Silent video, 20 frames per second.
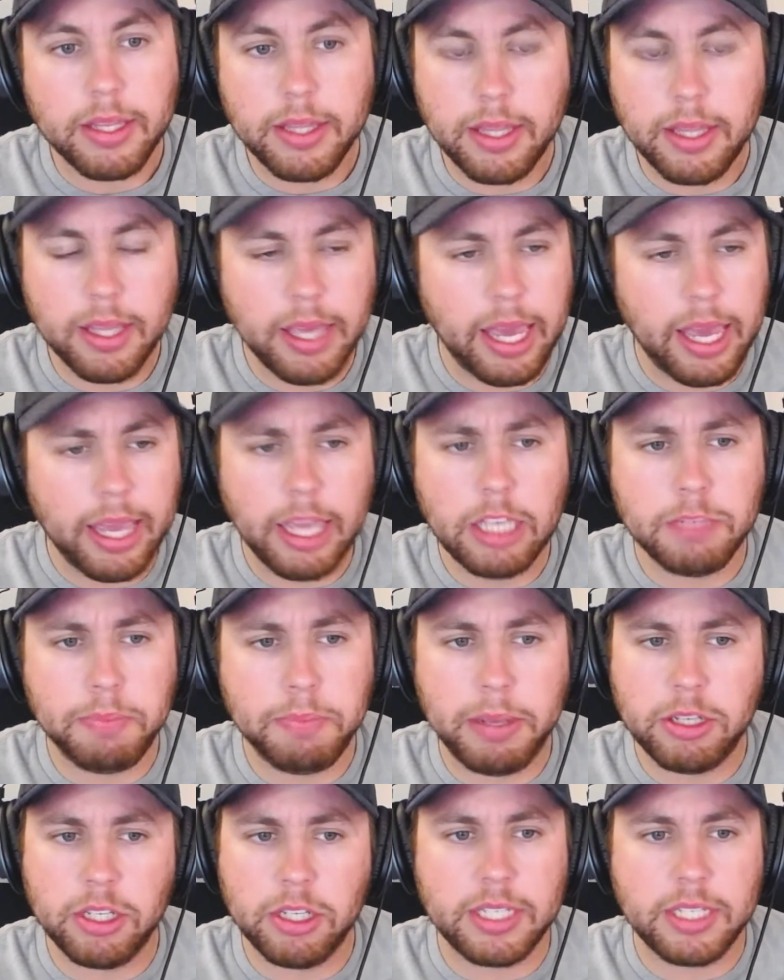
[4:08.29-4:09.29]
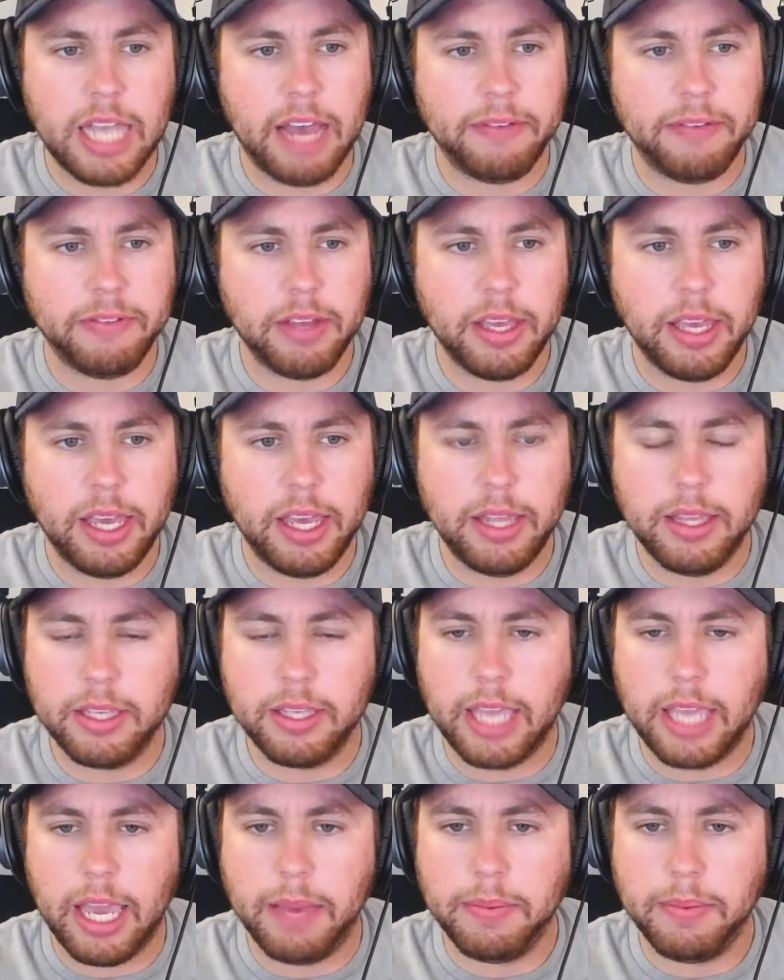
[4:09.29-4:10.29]
The Yankees pitching staff in
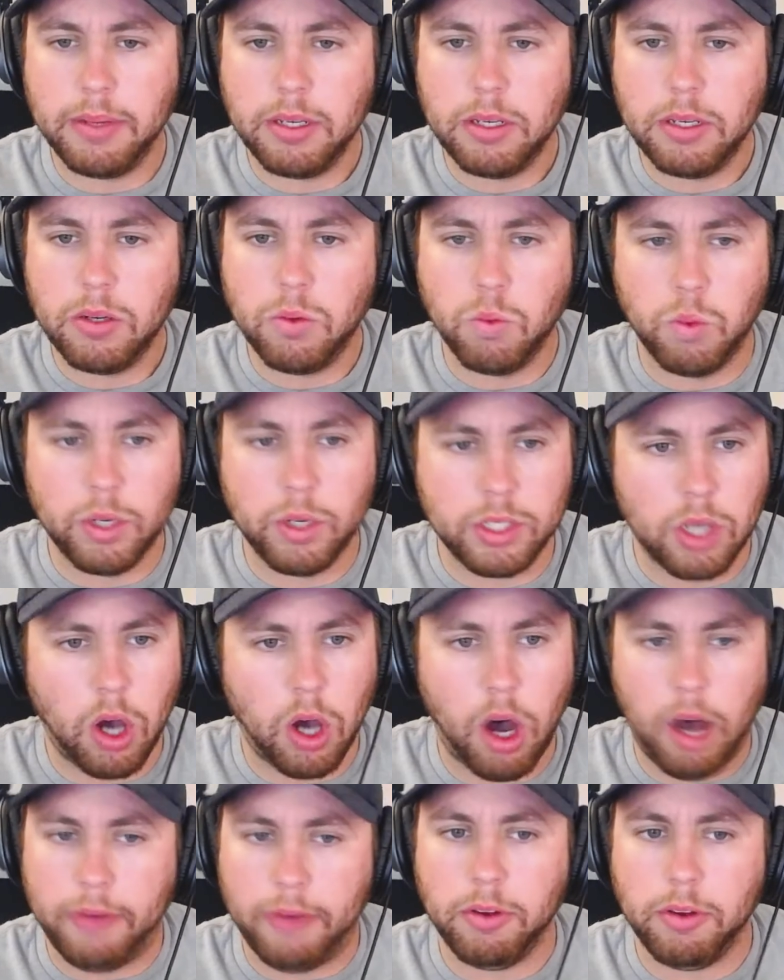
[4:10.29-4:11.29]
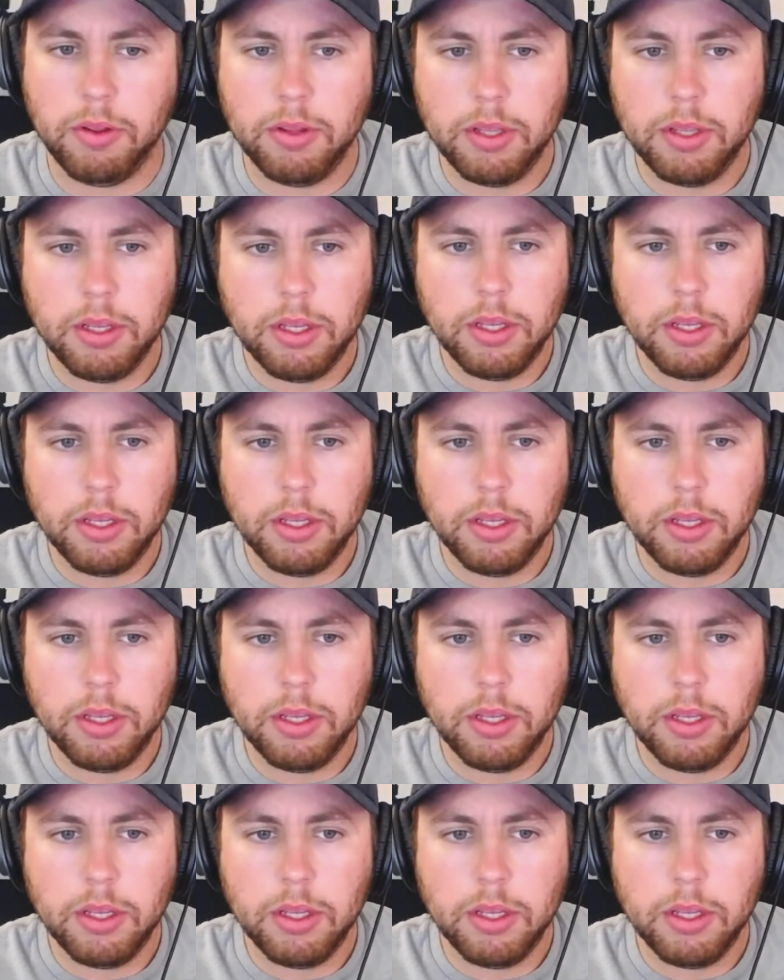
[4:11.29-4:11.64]
this game was awful.